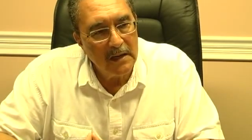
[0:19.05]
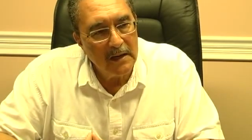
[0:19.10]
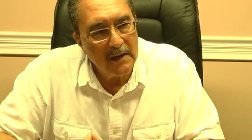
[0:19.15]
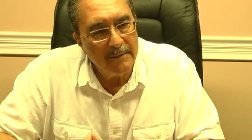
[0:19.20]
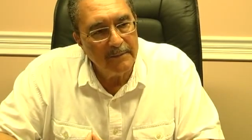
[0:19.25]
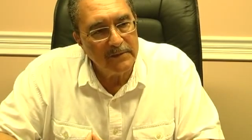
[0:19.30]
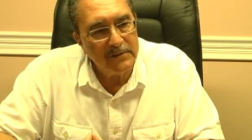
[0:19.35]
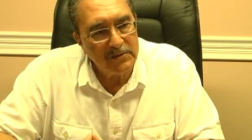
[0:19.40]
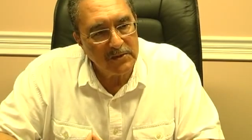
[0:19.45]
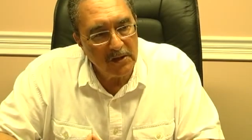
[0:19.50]

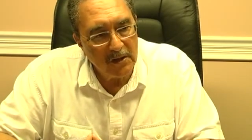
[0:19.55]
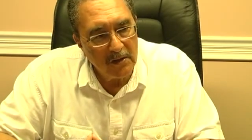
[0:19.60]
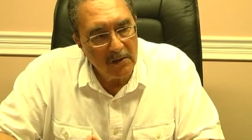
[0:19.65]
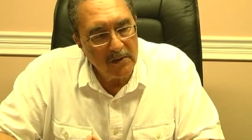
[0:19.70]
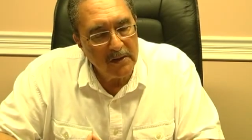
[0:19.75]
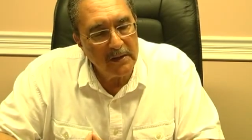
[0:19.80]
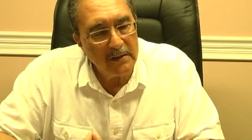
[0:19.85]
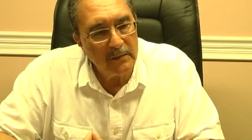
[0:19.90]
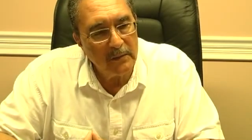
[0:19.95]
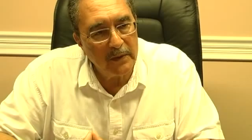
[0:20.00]
um,
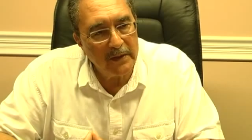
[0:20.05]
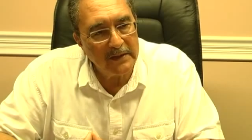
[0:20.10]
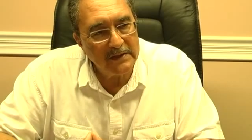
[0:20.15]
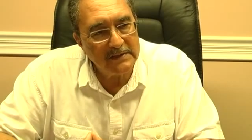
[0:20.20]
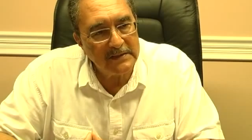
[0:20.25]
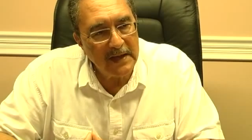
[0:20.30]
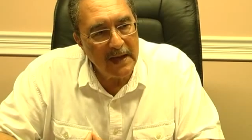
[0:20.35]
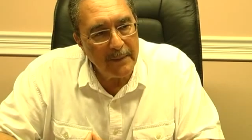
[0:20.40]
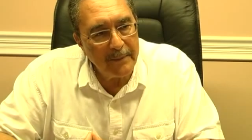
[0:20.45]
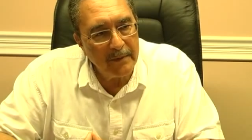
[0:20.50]
sorrow at what
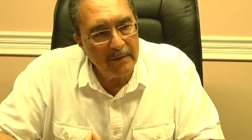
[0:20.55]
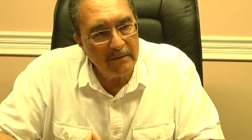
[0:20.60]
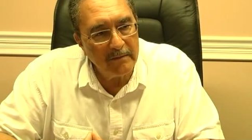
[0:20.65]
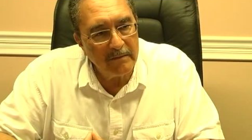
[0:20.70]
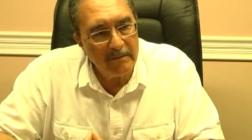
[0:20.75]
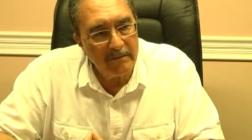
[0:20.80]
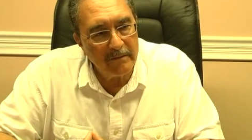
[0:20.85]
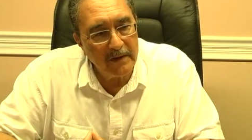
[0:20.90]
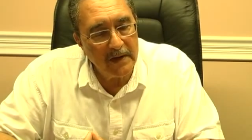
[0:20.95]
has happened.